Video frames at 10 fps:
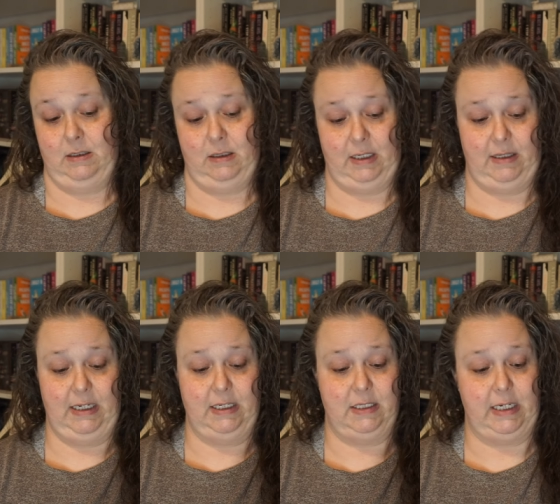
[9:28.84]
I
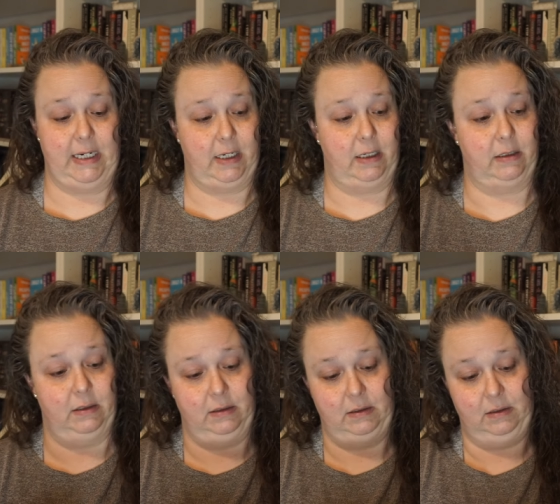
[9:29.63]
think it's a, uh,
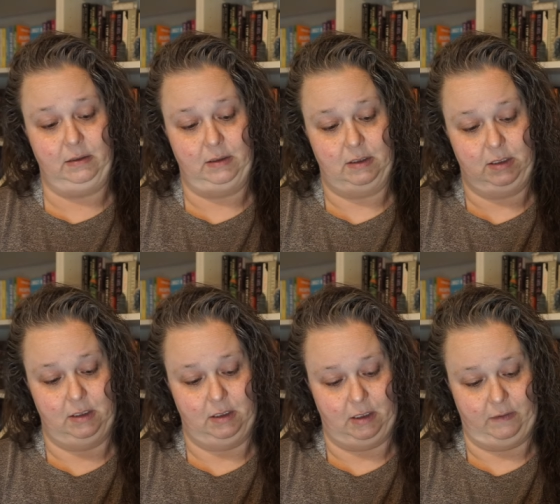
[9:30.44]

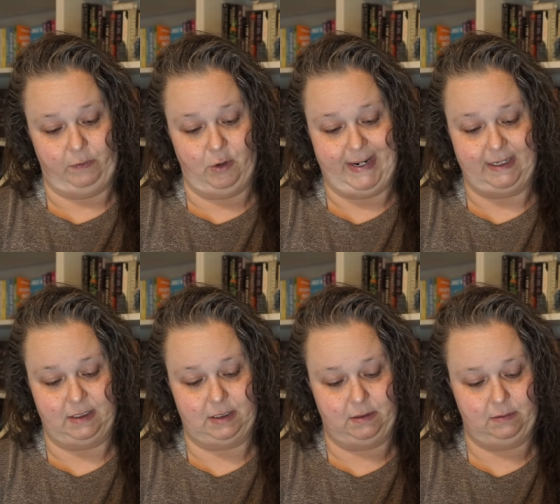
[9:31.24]
a
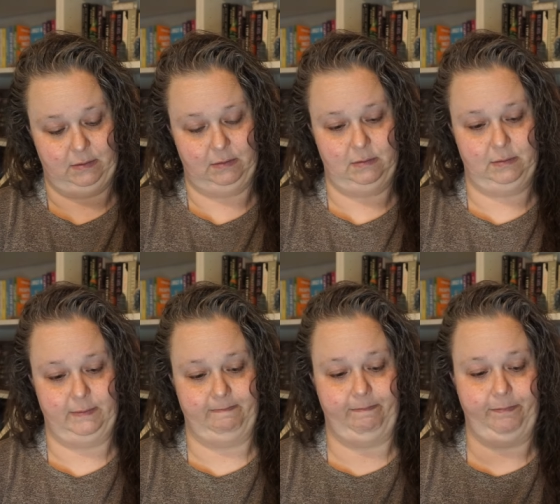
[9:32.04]
romance
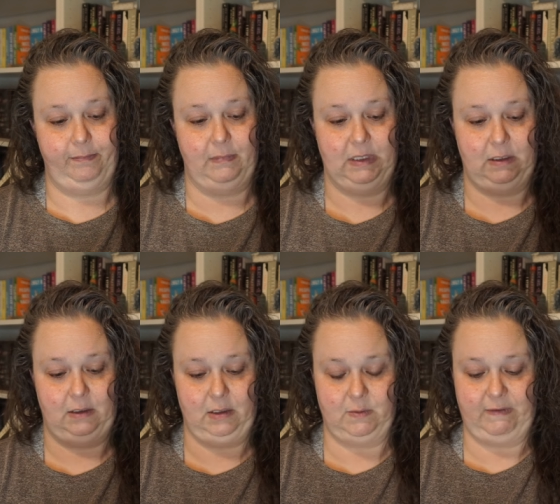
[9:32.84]

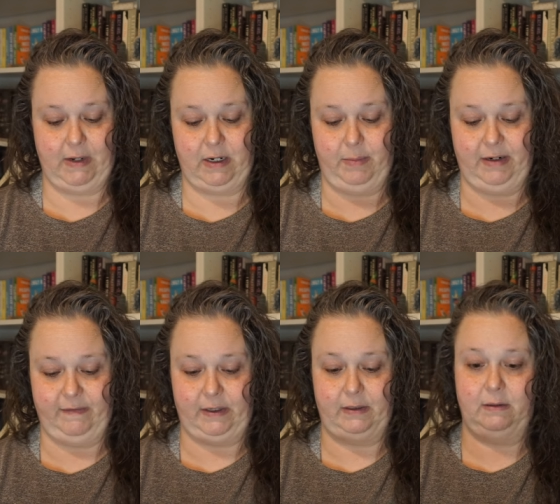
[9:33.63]
because we've got a bit of
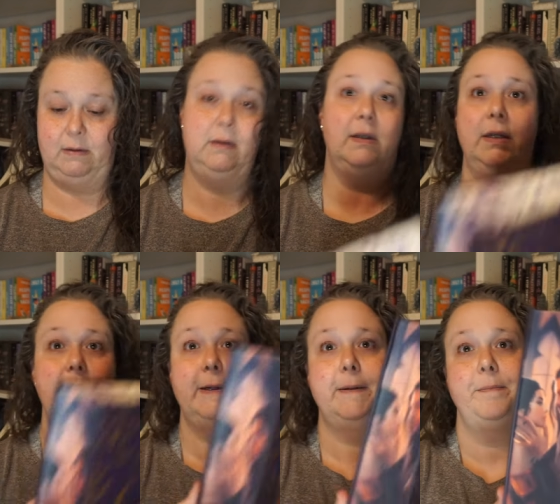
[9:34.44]
a
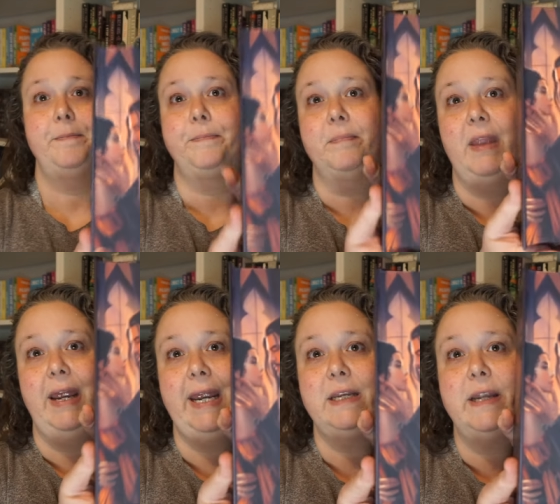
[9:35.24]

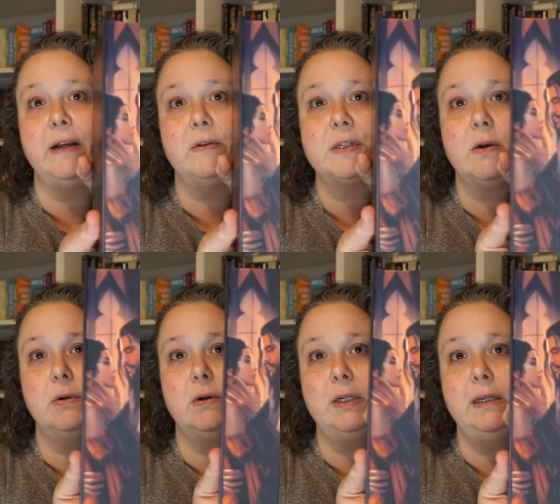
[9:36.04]
hand necklace going
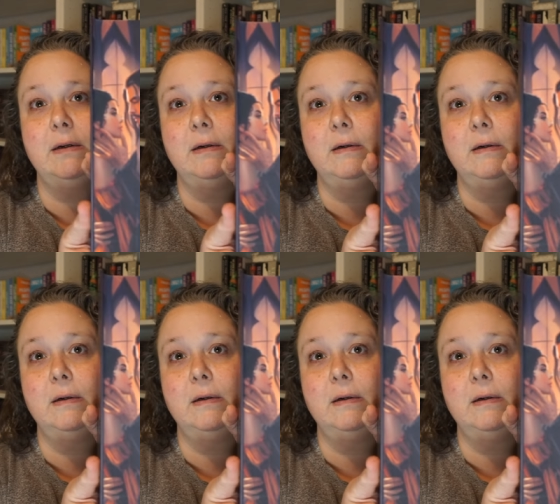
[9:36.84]
on here